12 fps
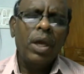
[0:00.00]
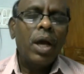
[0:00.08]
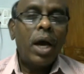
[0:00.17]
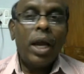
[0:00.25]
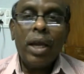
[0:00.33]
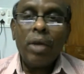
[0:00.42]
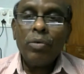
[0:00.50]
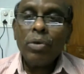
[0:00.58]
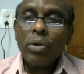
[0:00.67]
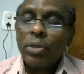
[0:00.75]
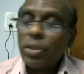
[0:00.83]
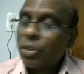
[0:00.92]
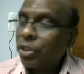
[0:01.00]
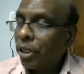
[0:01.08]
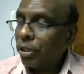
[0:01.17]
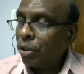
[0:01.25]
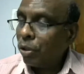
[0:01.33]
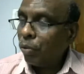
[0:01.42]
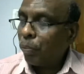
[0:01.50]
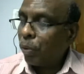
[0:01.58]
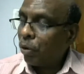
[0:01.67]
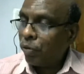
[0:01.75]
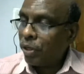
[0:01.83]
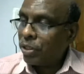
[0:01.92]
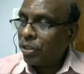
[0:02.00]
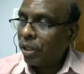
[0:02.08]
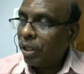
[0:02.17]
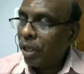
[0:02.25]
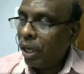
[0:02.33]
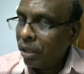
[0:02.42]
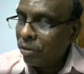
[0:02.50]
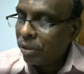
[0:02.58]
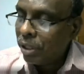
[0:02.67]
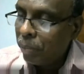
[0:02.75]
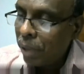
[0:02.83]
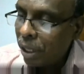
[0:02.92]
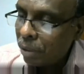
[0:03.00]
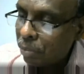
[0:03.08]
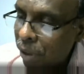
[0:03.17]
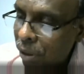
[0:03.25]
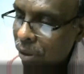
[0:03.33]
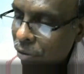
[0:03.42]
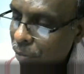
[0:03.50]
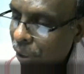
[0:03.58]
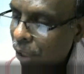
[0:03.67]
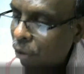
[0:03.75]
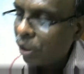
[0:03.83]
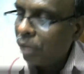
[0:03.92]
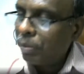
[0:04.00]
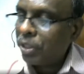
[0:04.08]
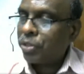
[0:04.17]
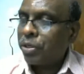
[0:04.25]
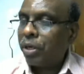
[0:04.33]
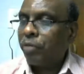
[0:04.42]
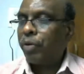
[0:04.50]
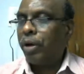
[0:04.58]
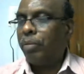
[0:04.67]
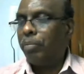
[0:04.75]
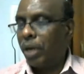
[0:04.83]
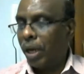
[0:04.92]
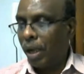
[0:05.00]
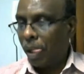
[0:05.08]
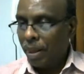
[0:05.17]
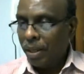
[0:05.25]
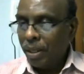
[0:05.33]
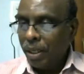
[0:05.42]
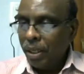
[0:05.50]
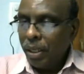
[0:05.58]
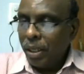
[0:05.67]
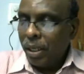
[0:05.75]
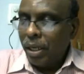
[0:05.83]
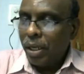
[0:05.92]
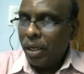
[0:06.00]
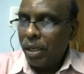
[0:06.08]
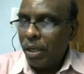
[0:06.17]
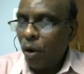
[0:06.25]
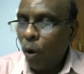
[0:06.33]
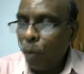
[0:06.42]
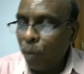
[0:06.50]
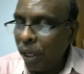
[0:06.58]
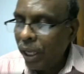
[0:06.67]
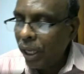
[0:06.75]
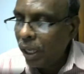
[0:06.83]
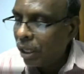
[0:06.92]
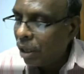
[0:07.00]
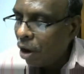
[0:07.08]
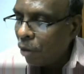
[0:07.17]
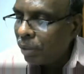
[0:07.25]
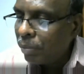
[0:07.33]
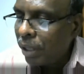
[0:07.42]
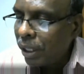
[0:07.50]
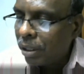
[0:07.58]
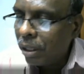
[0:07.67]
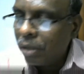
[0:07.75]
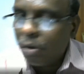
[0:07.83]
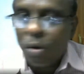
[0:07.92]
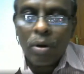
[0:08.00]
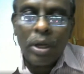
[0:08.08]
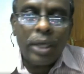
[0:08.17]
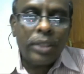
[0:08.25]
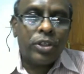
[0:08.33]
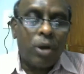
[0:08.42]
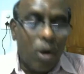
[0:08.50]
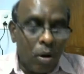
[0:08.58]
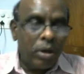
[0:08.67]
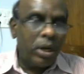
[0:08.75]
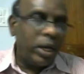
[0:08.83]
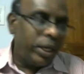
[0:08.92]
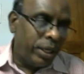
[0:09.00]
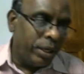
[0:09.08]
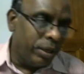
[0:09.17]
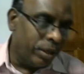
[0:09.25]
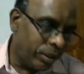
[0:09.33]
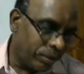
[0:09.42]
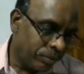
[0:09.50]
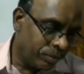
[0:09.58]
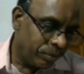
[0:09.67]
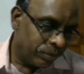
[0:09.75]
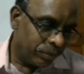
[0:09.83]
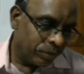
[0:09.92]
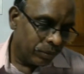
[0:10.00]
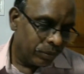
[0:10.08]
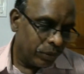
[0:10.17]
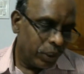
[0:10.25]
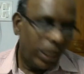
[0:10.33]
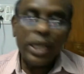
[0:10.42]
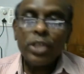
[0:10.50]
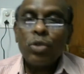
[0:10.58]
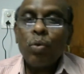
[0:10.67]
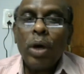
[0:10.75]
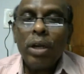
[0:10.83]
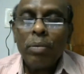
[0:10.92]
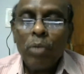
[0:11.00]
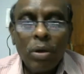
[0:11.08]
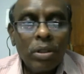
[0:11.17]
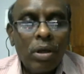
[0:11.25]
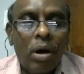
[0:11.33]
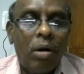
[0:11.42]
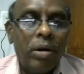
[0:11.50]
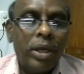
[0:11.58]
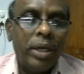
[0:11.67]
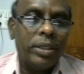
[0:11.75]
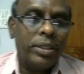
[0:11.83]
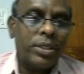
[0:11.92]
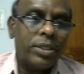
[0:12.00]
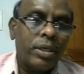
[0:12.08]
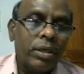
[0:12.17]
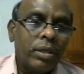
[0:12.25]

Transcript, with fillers: I have Dr. Chandru, professor and head of the Department of Biochemistry from uh, uh, Hubli Government Medical College online here. He is one among the audience.